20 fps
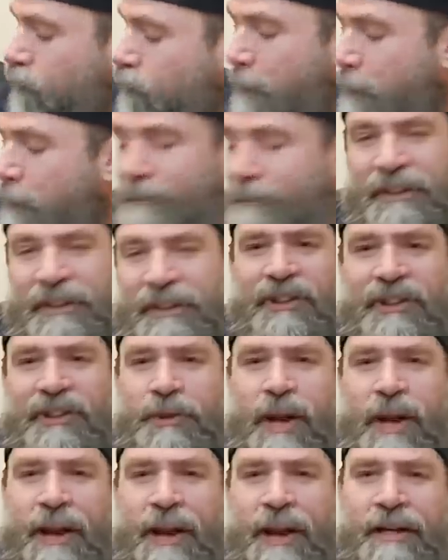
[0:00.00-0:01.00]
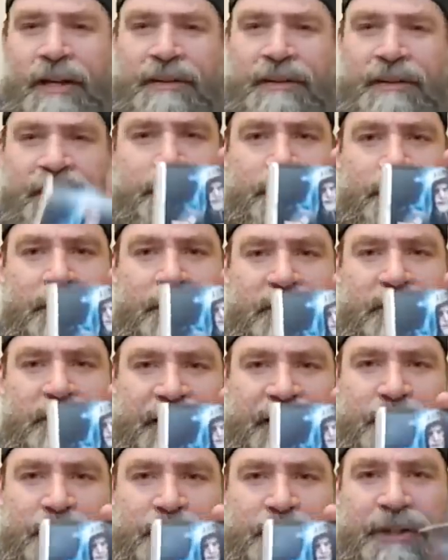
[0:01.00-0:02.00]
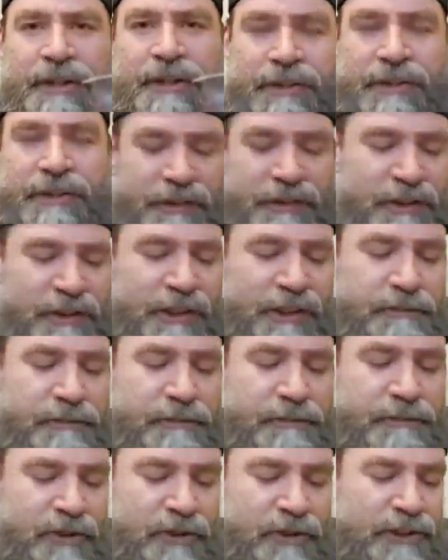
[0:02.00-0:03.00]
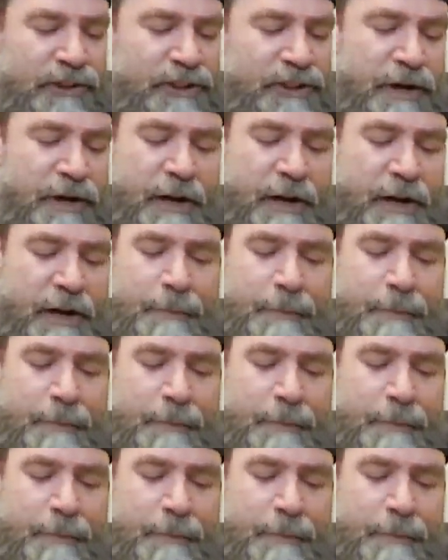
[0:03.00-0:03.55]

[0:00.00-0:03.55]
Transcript: These two right here, the the Satan's Pleasure and the chili chili cherry nightmare,